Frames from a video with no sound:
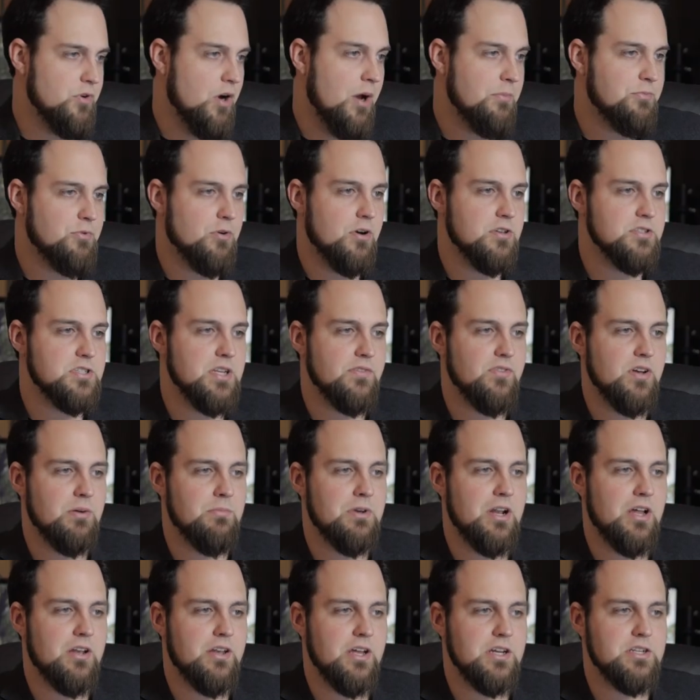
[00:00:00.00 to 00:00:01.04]
their Opteron stuff
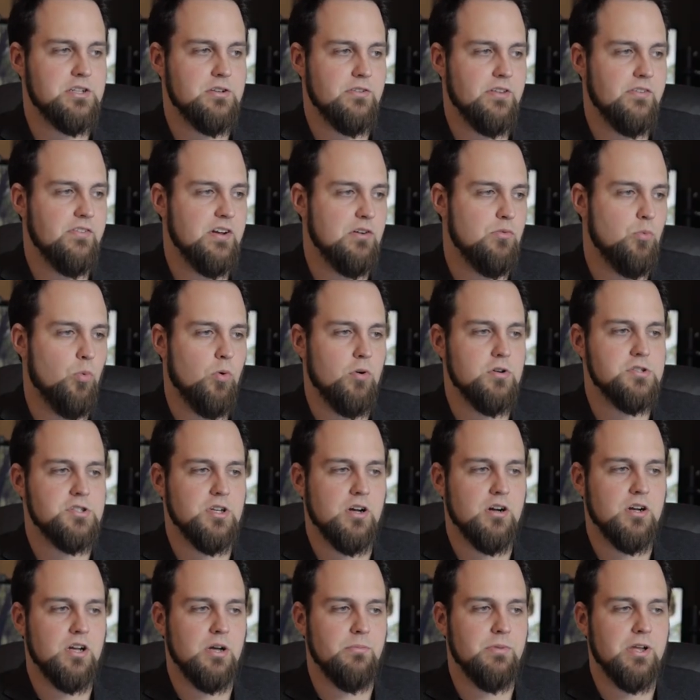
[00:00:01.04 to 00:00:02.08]
coming out next year. They've got
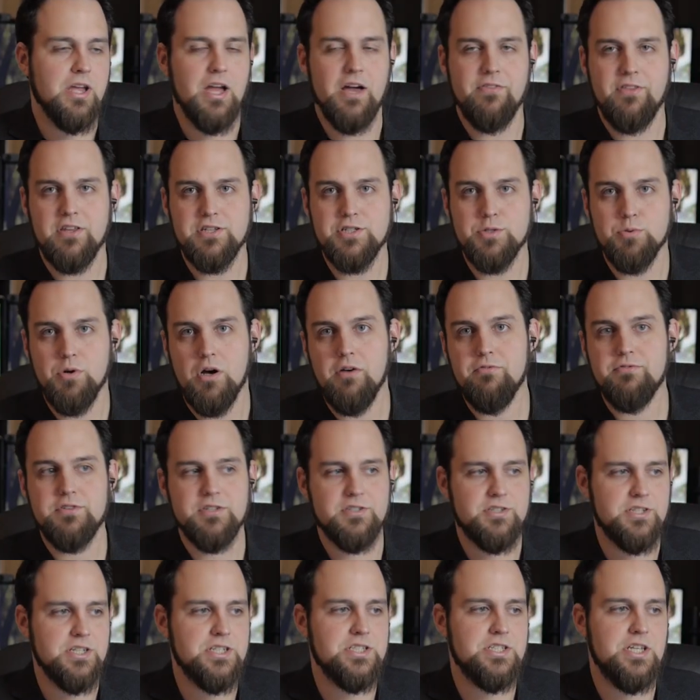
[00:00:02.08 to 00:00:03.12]
Warsaw coming out. That's twelve
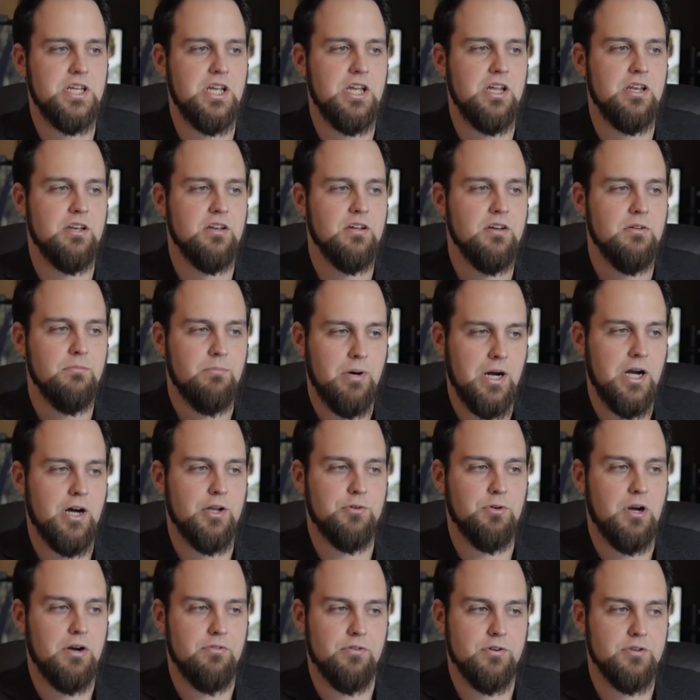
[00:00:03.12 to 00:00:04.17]
to sixteen
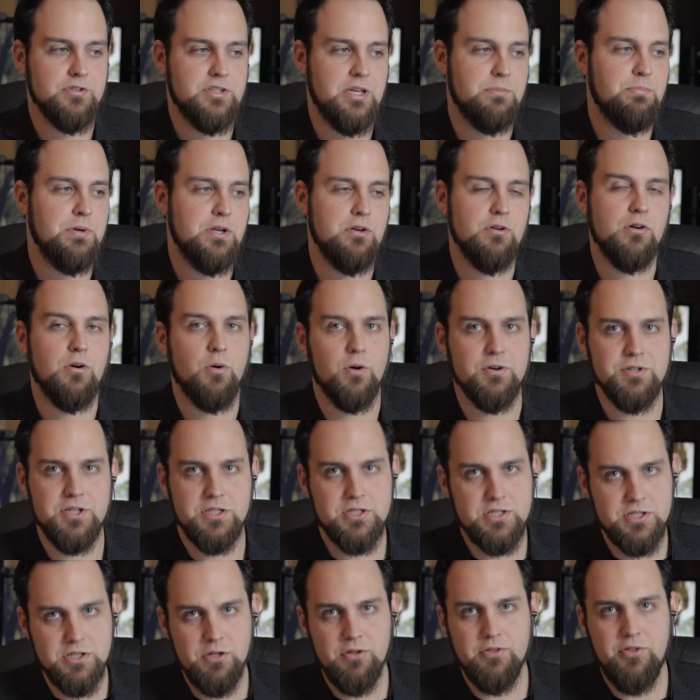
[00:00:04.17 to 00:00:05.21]
pile driver C P U cores.
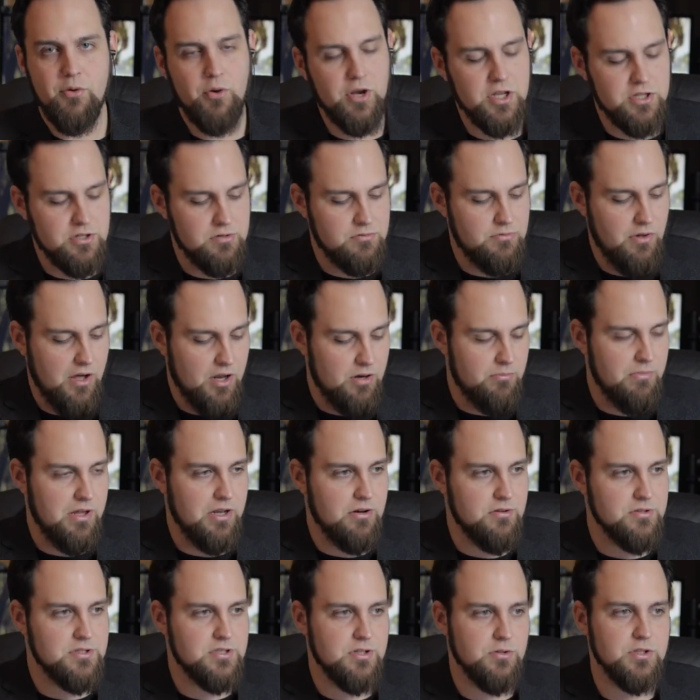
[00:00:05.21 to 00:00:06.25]
It's still thirty-two
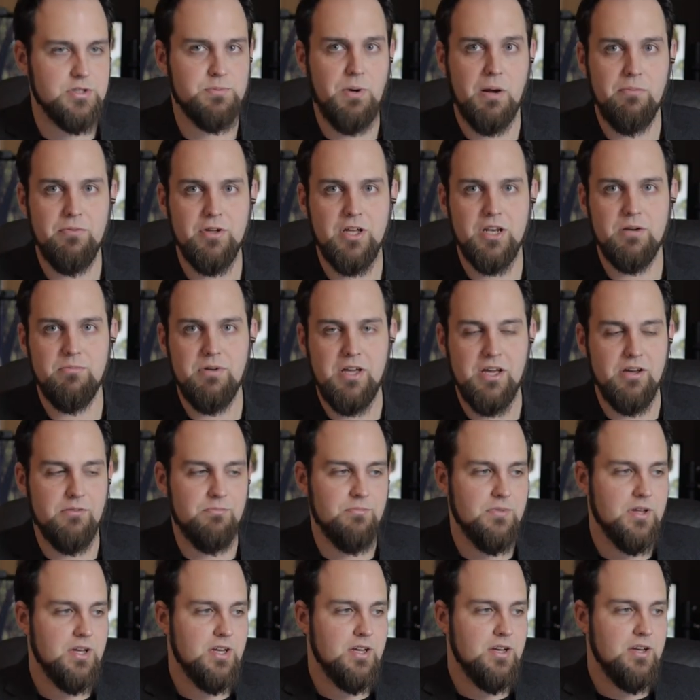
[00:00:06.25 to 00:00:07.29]
nanometers, so it's probably going to be a,
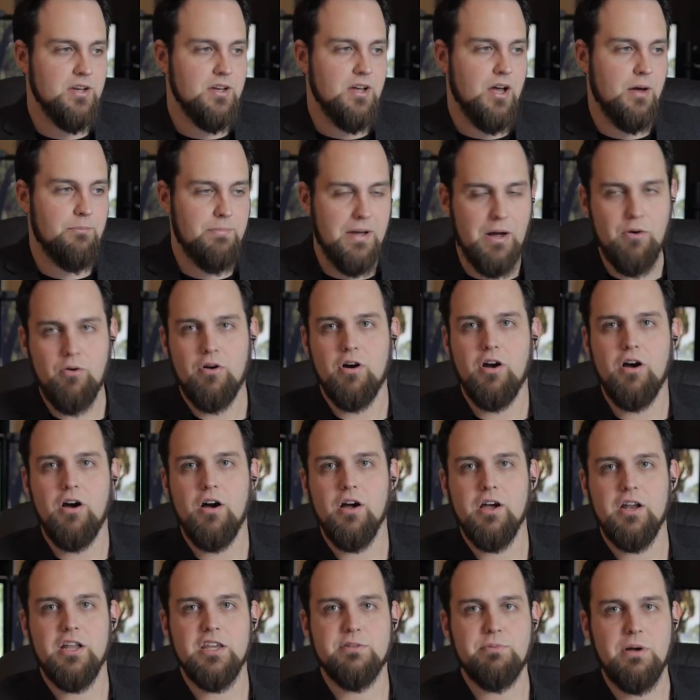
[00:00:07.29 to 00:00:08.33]
a power
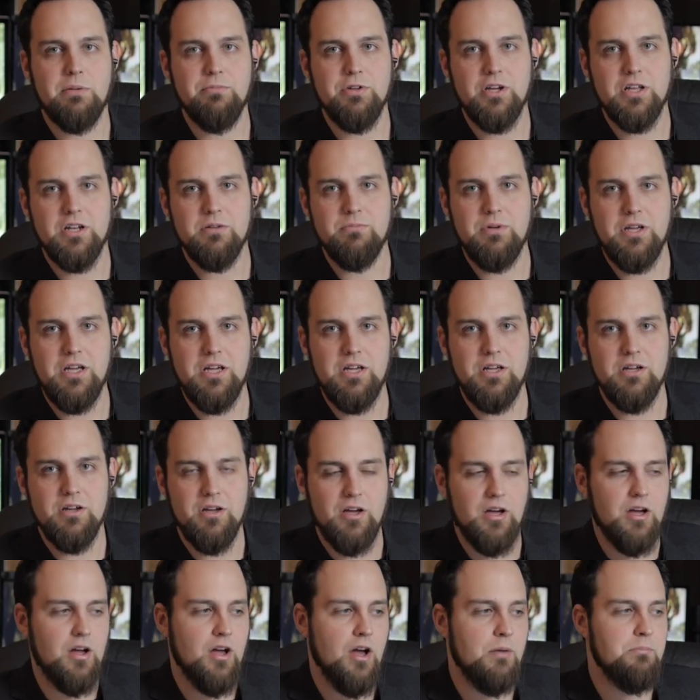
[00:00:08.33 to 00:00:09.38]
hog, and it's probably going to be
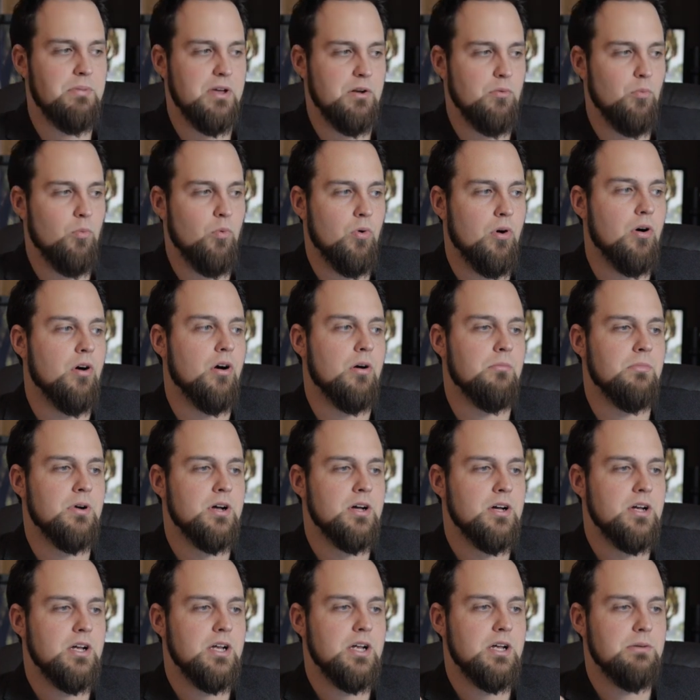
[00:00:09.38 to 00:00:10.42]
a, a bit warm.
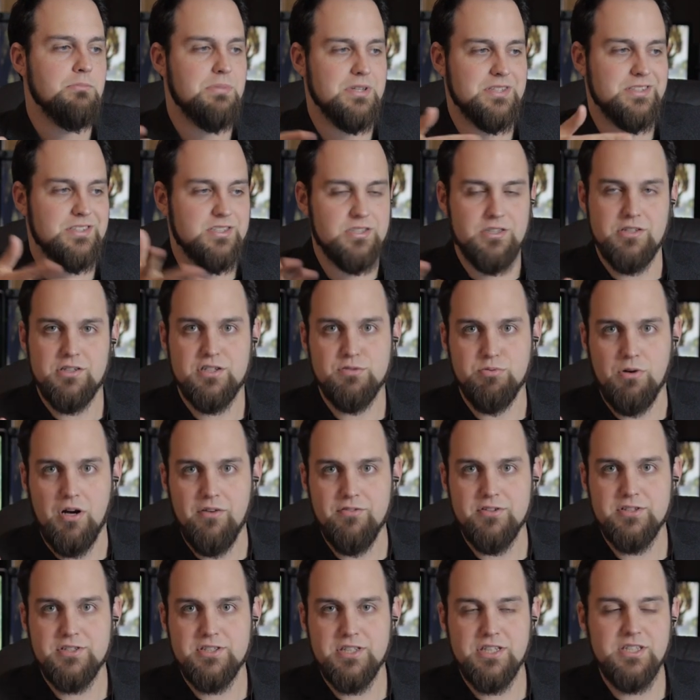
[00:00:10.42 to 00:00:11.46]
But
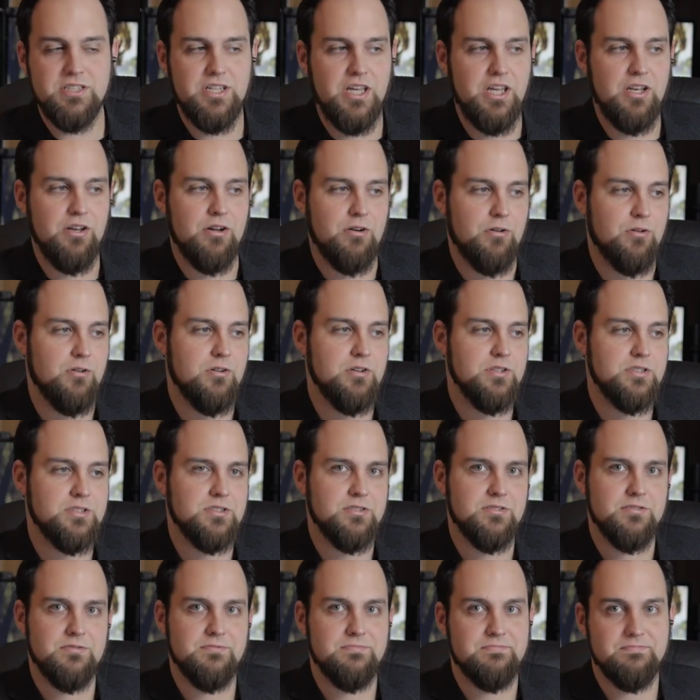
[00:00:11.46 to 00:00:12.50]
twelve and sixteen
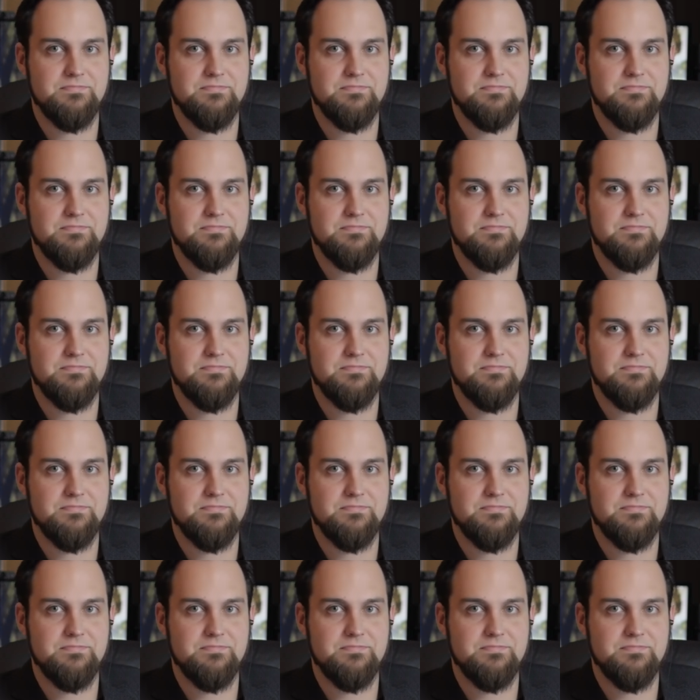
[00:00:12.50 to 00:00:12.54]
cores,